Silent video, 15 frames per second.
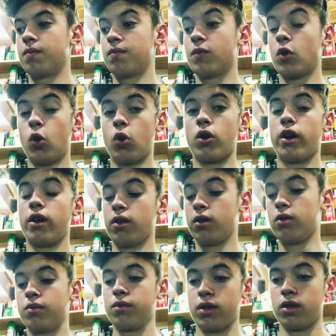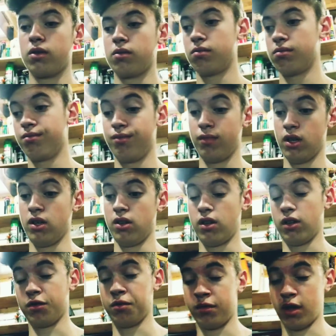Corey, who, you know,
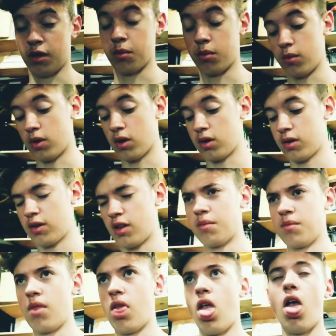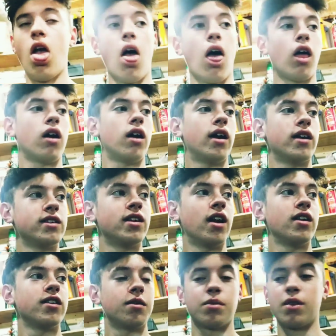done some has
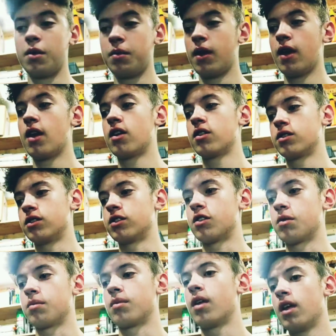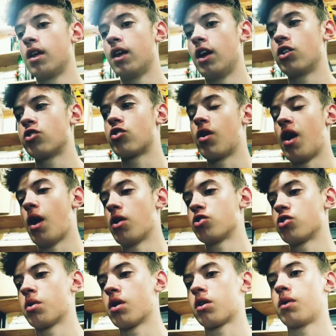done some thumbnails and some intro outro
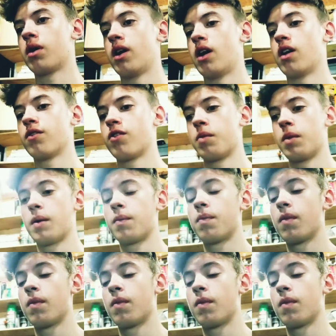work, whatnot for me.